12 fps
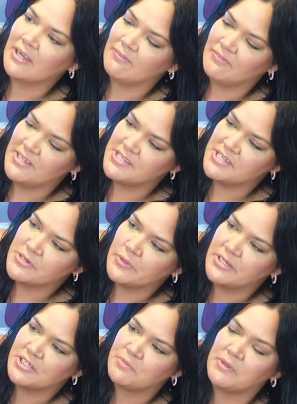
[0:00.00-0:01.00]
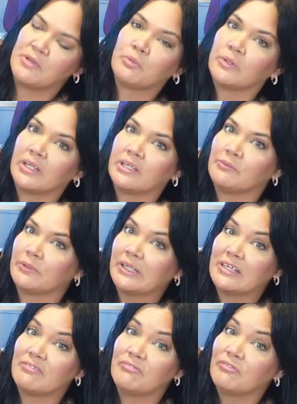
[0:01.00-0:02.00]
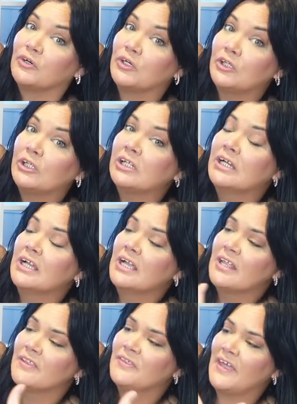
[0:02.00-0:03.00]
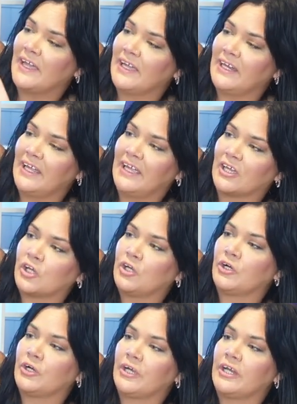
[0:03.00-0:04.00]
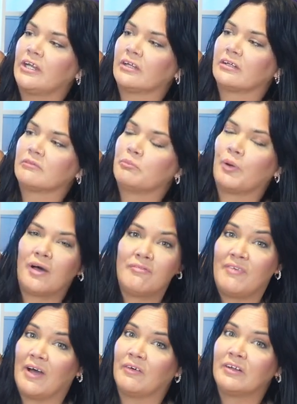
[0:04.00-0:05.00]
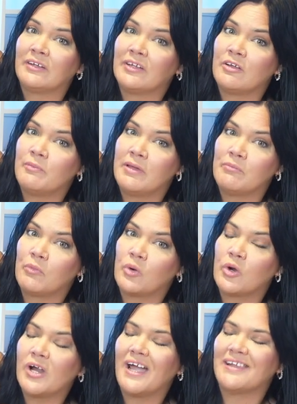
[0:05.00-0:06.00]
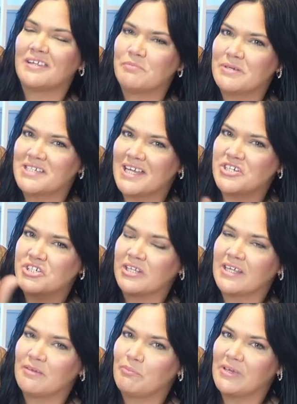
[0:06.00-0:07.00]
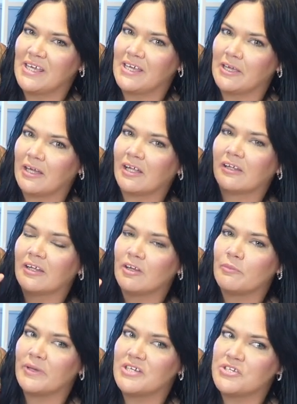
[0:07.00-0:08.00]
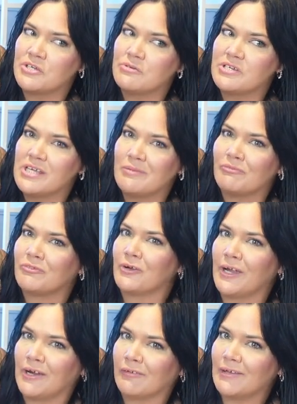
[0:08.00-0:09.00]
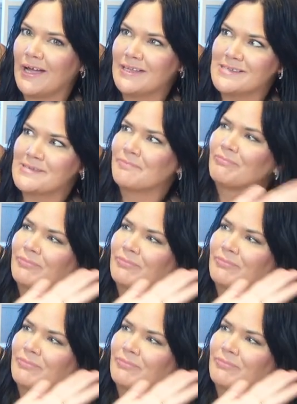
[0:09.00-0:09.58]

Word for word: if this is going to be really, really full, then it could puff out a little bit more and then potentially be a little bit too deep for airlines.